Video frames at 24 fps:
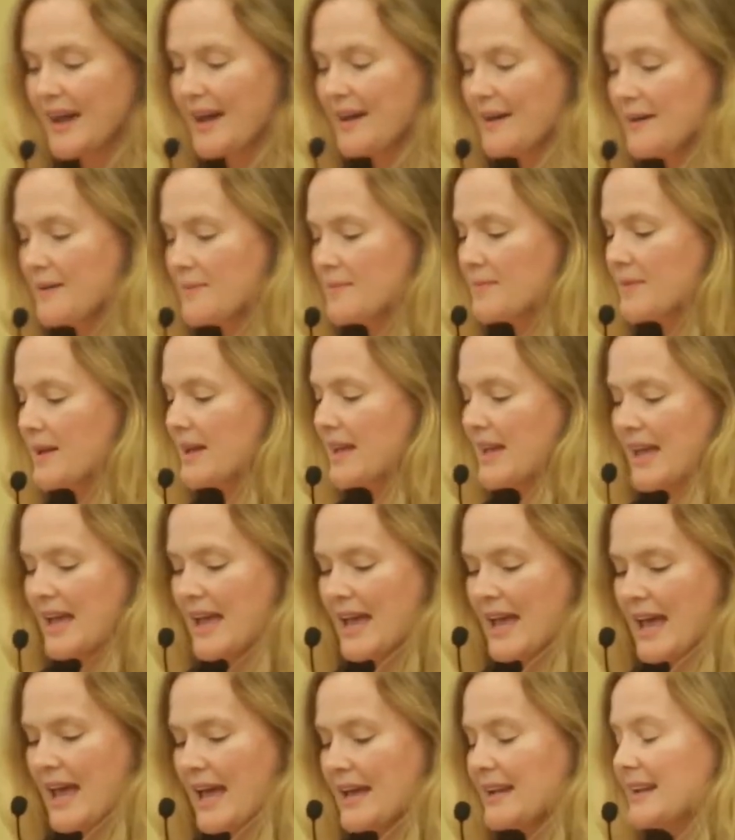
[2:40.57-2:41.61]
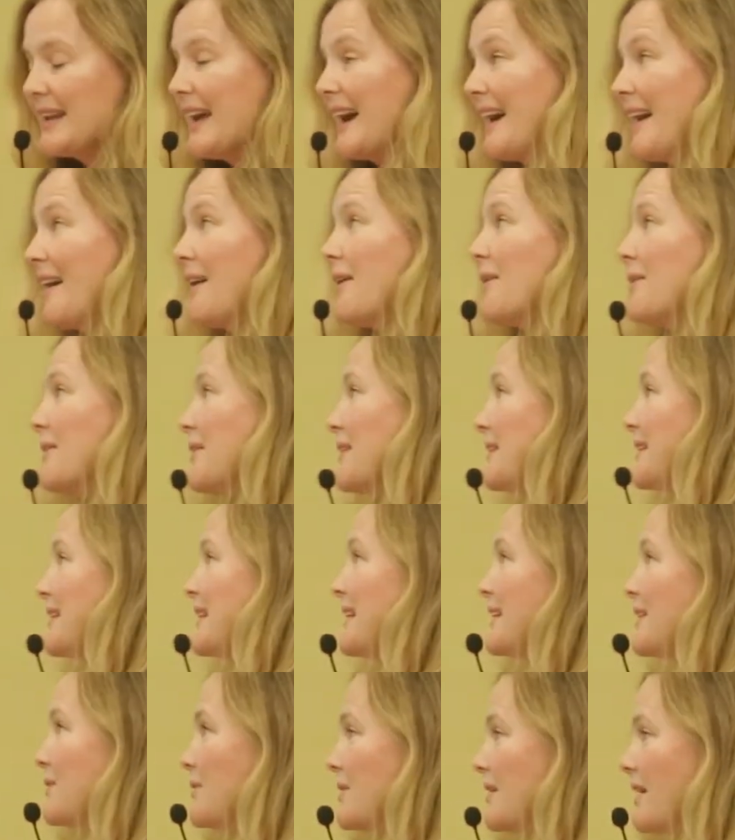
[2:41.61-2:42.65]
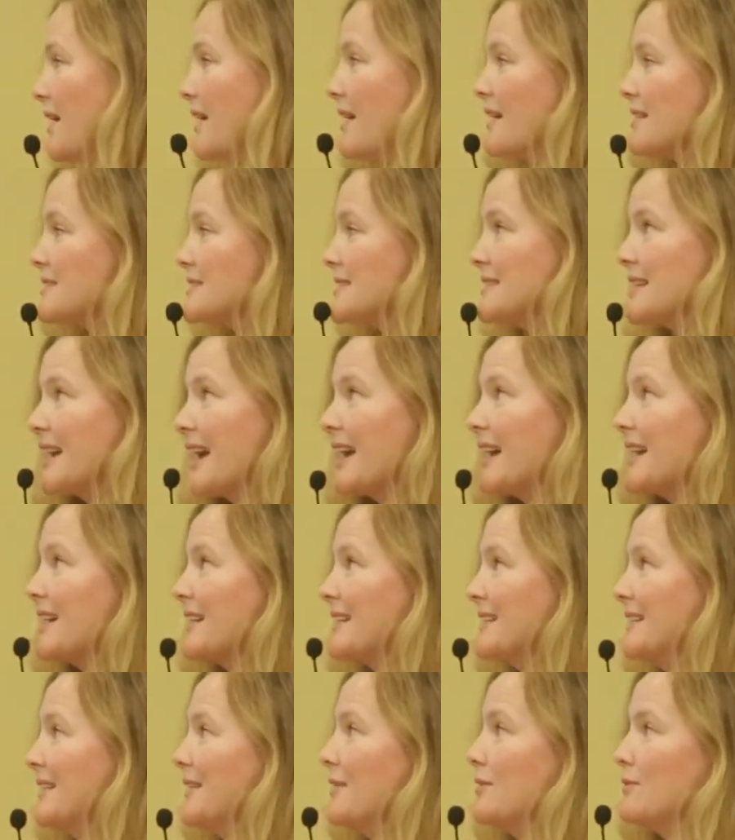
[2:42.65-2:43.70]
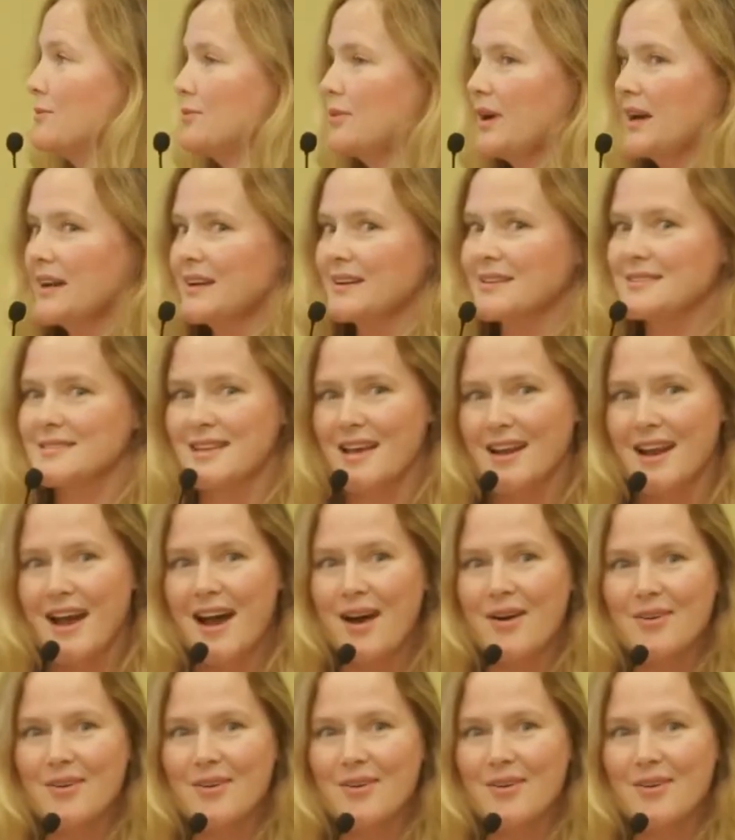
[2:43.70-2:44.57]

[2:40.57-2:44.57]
And now, here we are today, ready to set